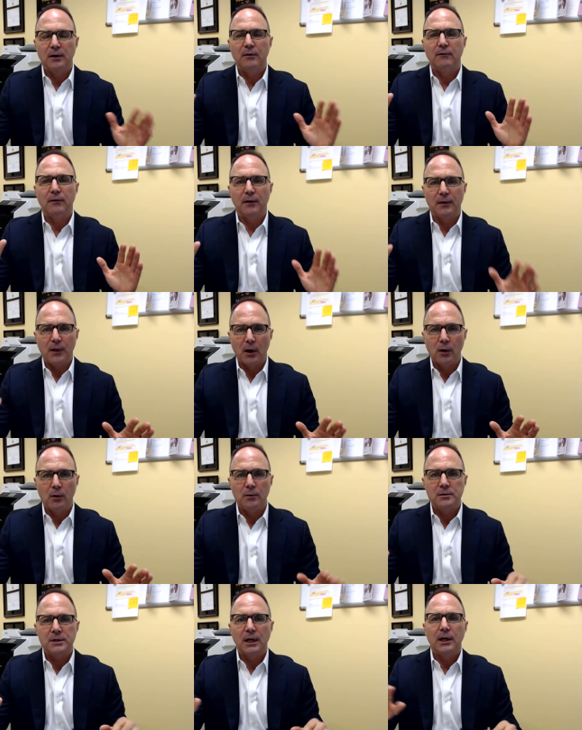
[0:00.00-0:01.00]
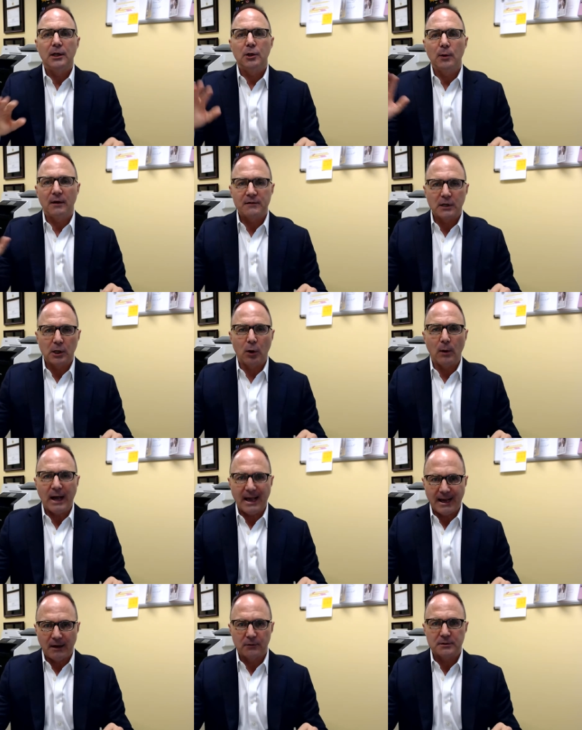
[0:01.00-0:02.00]
For those, you have to go
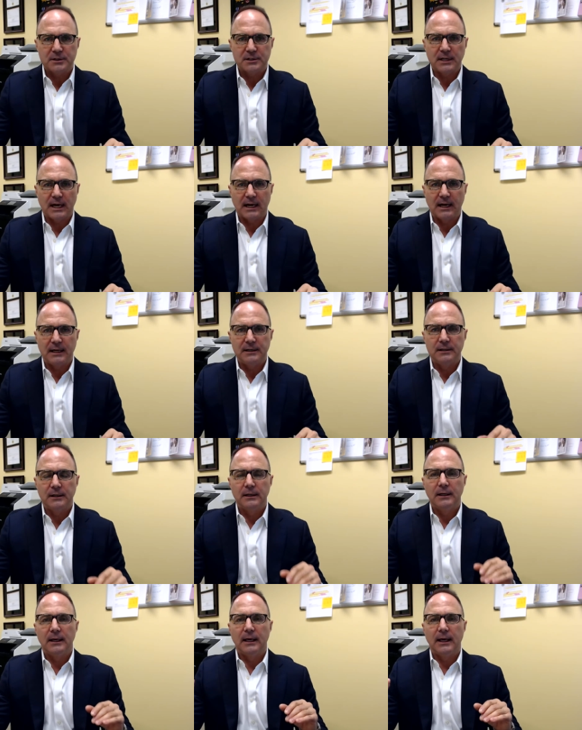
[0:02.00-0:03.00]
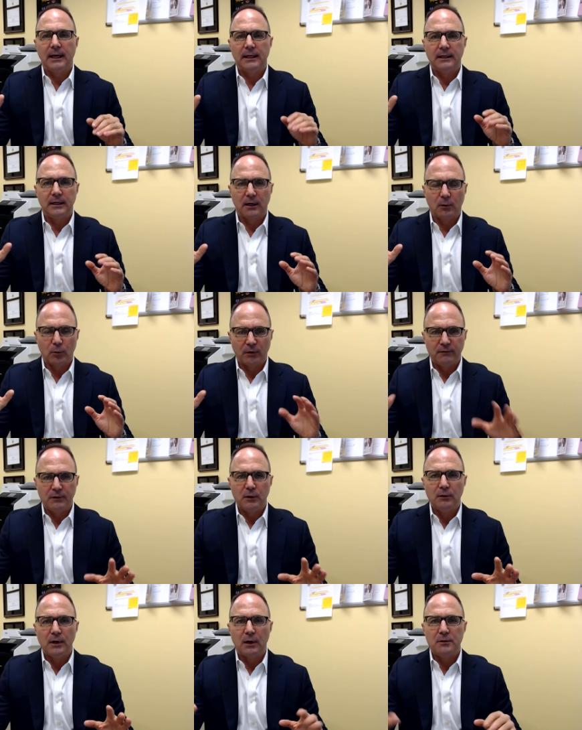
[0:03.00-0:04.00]
outside and uh,
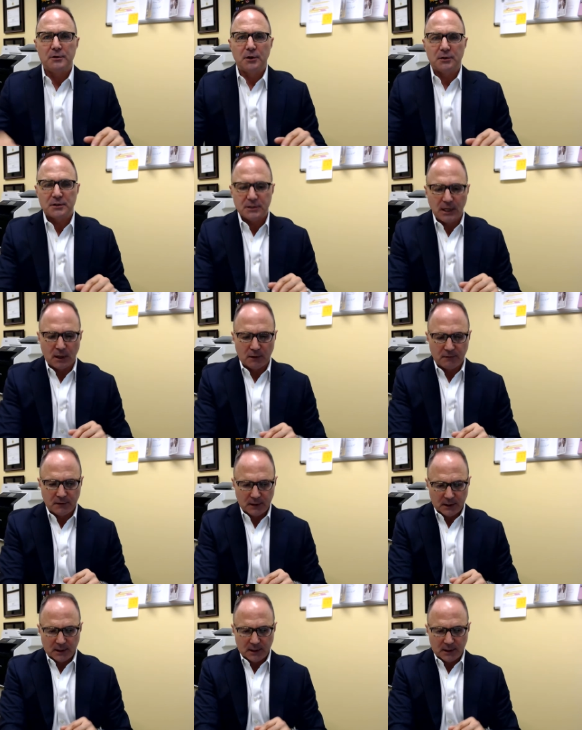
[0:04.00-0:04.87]
review those yourself.